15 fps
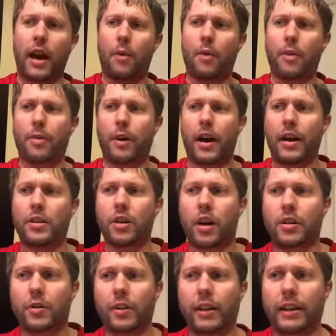with
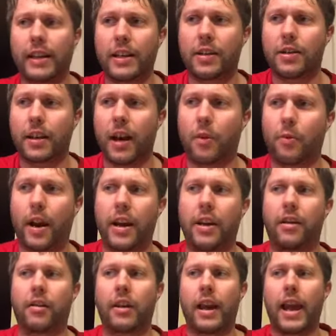Dr. Elise
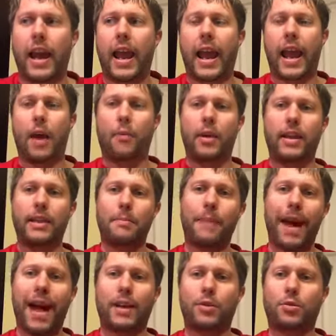Rainier, and we get the
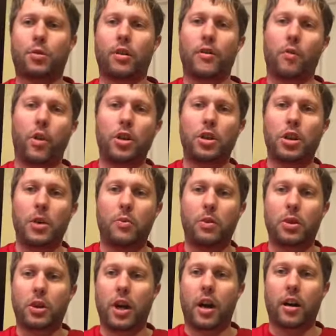backstory of when she
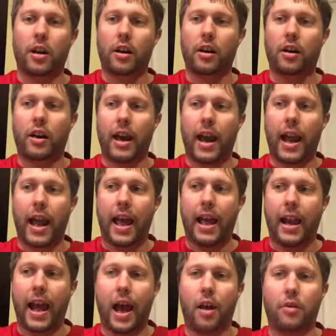was younger
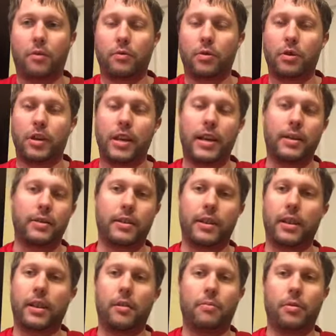and how she is
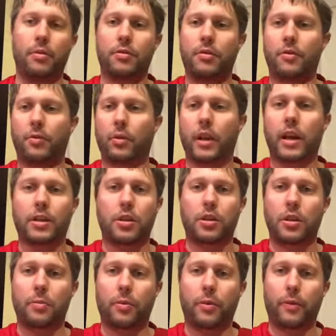in an abusive
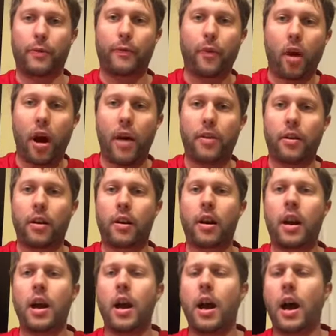relationship with her father.
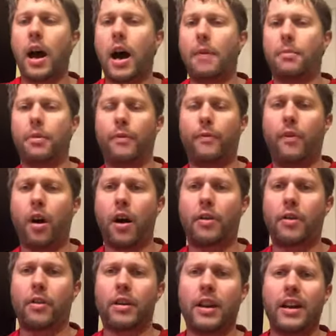Her
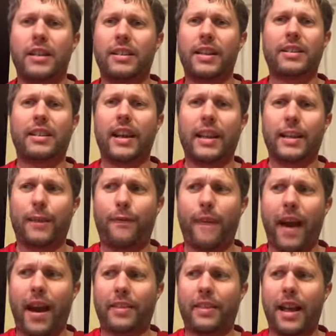father doesn't like the
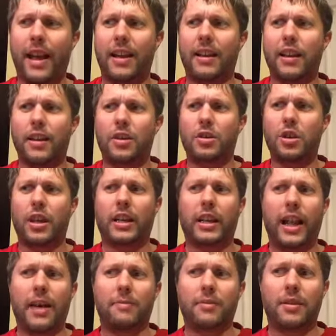fact that she
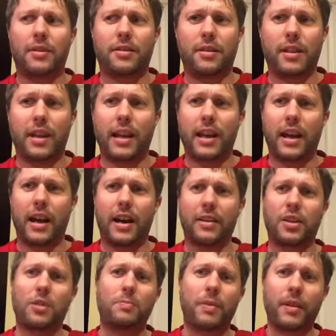claims to see
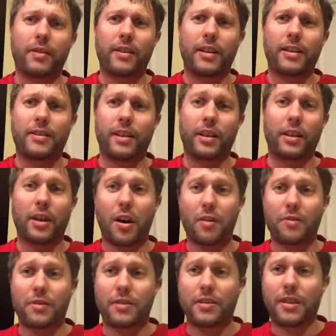spirits and ghosts and